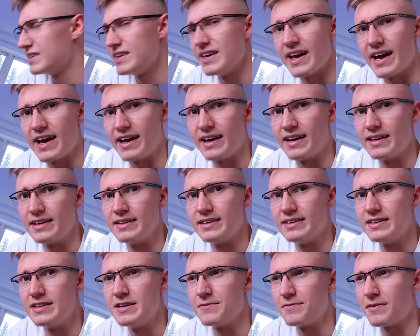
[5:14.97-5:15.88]
Yeah,
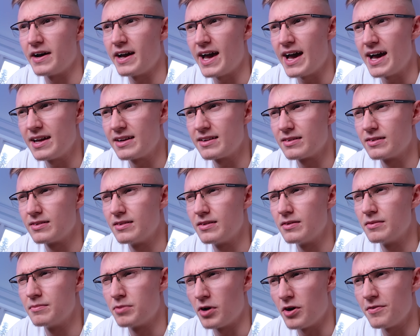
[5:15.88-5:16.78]
if I add
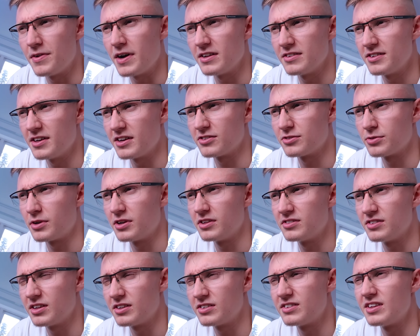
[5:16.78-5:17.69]
both RTX
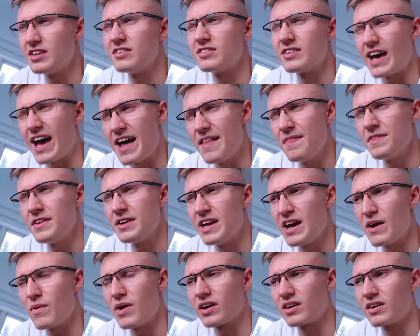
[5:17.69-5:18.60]
2060s and the
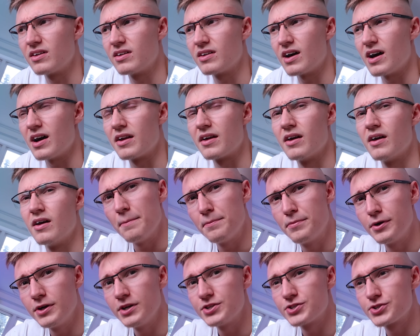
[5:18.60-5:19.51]
networking card,
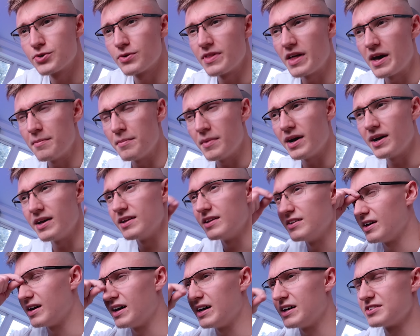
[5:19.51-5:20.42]
I'm pretty sure that
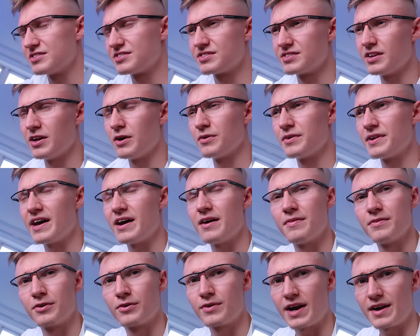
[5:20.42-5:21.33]
might slow
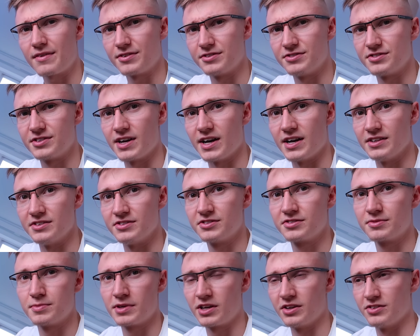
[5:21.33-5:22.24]
down the graphics
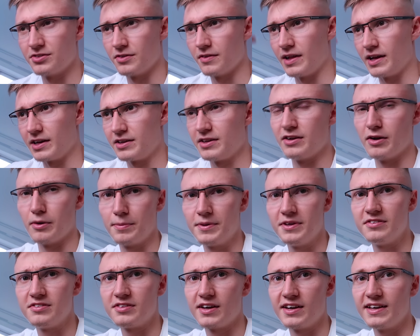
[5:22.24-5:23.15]
cards because of, like, you know,
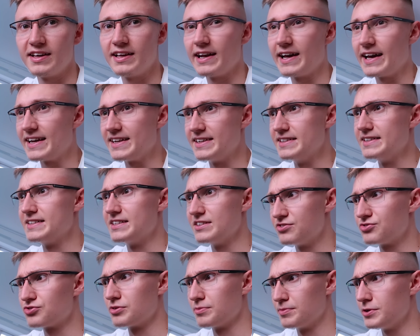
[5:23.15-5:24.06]
PCIe lane
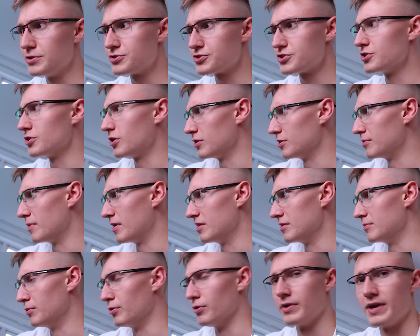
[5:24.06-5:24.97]
distribution on the
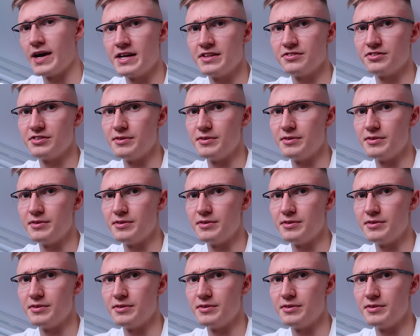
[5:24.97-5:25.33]
motherboard and